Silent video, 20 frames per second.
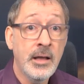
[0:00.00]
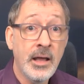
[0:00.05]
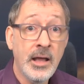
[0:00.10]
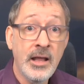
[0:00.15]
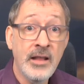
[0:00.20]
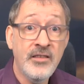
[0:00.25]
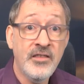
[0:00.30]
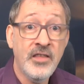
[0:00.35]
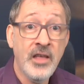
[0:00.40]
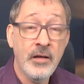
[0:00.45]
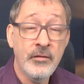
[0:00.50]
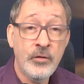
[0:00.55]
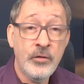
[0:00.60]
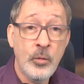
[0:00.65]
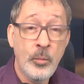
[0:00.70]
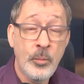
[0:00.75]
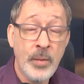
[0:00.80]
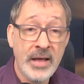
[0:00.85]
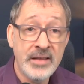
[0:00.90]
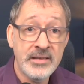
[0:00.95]
it's
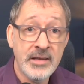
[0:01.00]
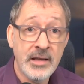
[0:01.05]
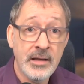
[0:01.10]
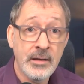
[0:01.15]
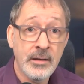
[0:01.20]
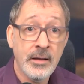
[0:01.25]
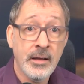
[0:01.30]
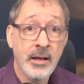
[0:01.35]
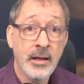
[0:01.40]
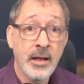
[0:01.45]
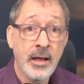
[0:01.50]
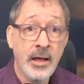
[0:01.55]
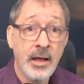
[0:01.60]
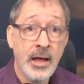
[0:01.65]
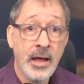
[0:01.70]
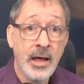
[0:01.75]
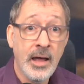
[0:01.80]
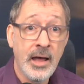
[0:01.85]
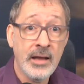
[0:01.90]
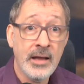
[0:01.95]
therefore better
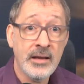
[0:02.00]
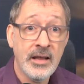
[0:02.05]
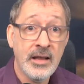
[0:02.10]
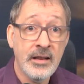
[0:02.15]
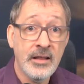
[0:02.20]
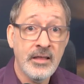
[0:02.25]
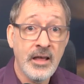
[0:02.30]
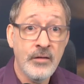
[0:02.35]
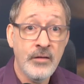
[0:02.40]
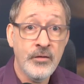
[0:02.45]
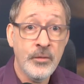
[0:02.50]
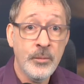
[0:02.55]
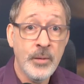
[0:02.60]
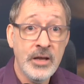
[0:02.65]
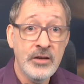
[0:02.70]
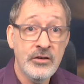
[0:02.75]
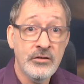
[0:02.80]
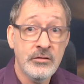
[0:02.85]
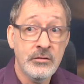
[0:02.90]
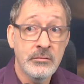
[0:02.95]
at getting that
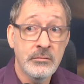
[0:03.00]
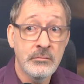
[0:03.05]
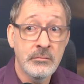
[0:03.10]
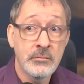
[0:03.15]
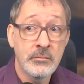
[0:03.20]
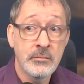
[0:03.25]
information.